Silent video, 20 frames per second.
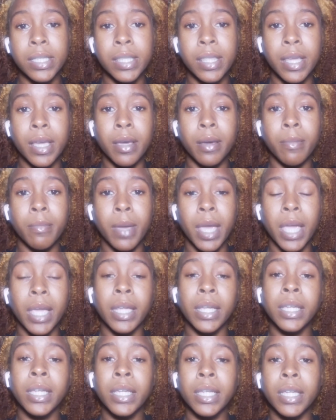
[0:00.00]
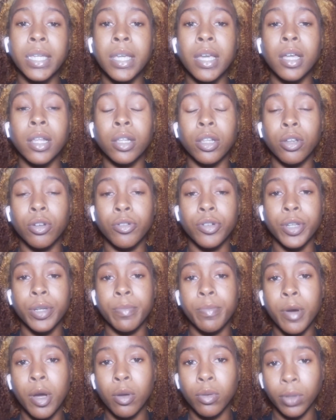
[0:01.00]
them and he alerted
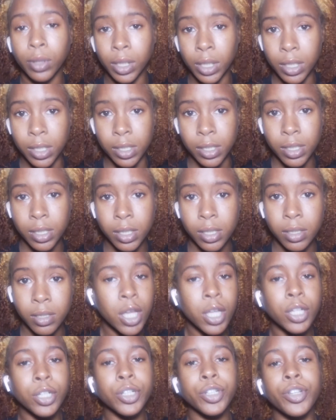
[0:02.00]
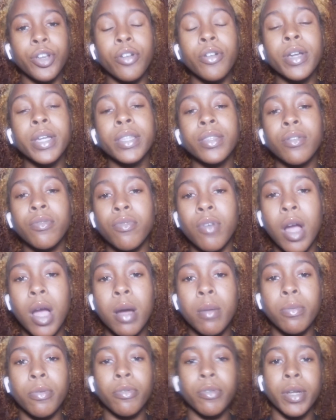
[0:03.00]
police. During the
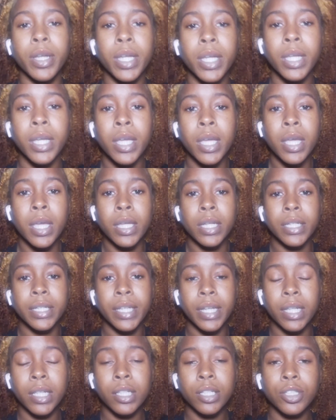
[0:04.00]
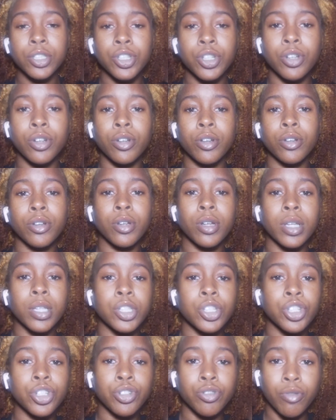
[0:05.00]
robbery, Dillinger
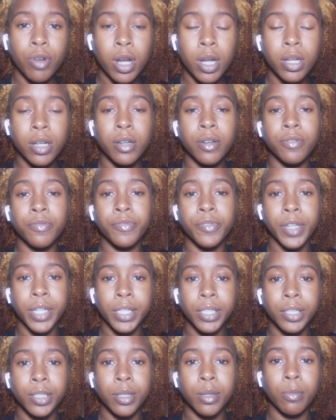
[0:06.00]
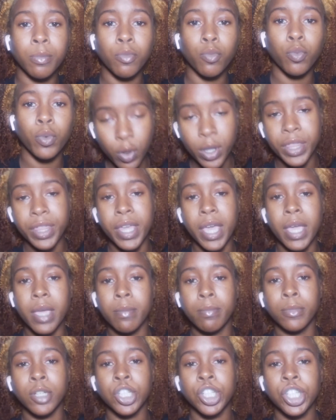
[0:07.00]
struck a victim with a
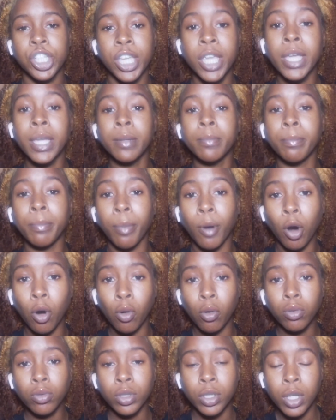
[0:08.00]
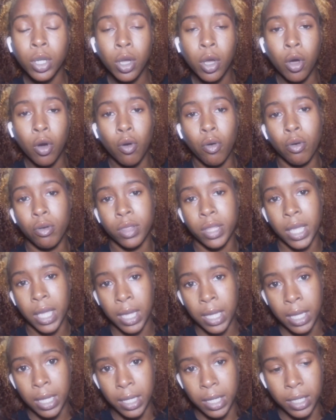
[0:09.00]
machine bolt on the
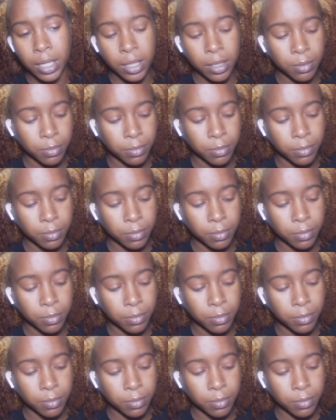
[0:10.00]
head.